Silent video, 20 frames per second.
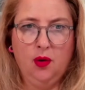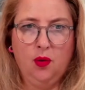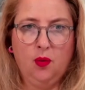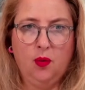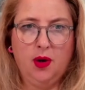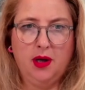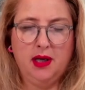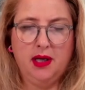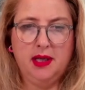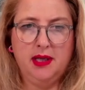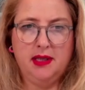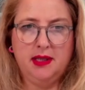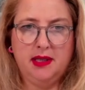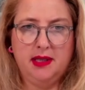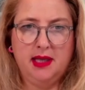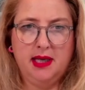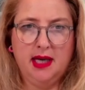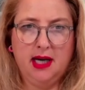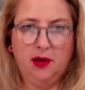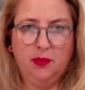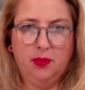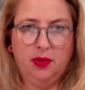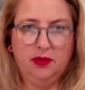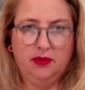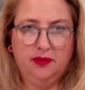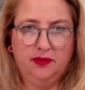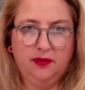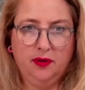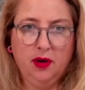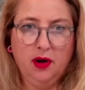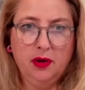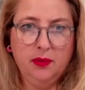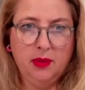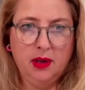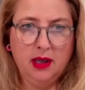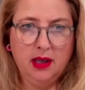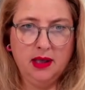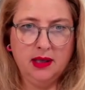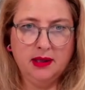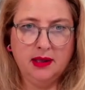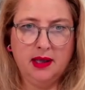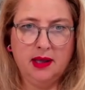what is the output format